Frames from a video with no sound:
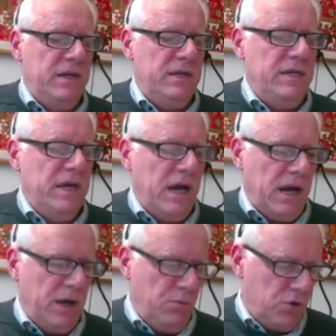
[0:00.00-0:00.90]
And here
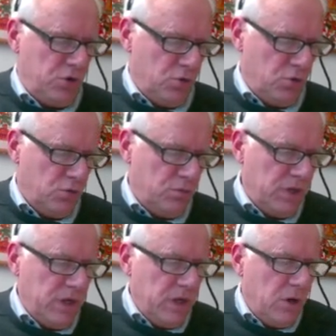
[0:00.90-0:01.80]
I want to
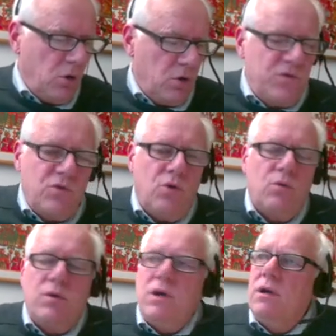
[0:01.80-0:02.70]
also